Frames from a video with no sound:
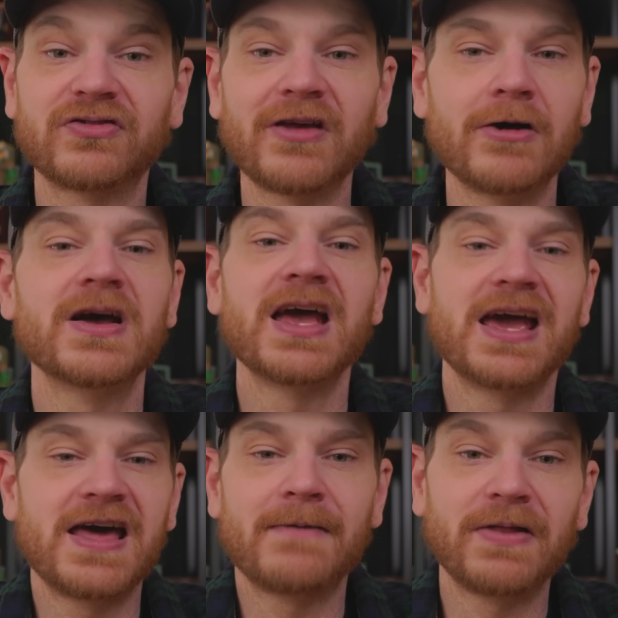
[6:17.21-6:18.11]
So
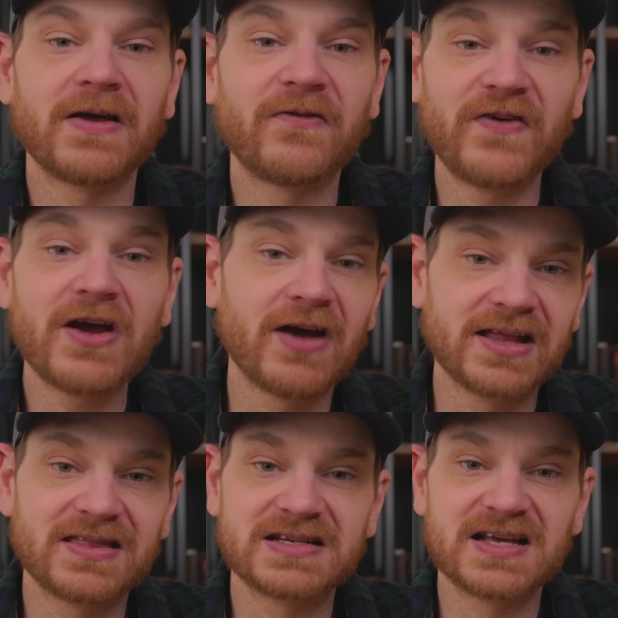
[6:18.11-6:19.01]
an app like
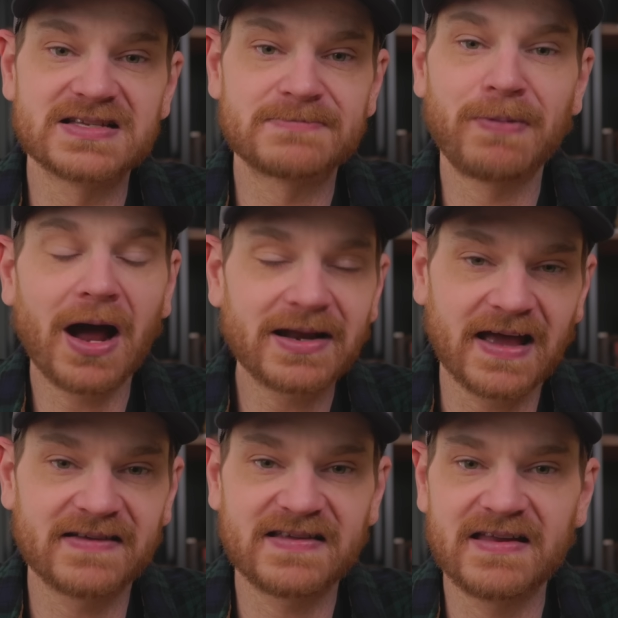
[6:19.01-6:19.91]
Ferrite that does
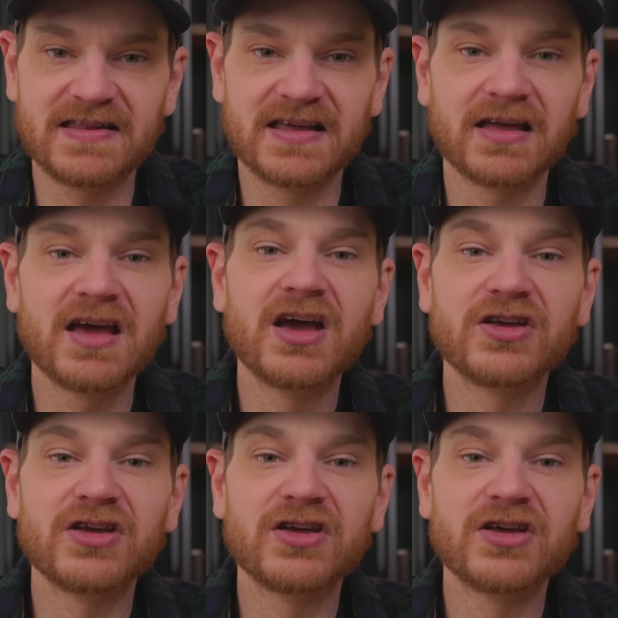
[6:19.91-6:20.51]
podcast editing,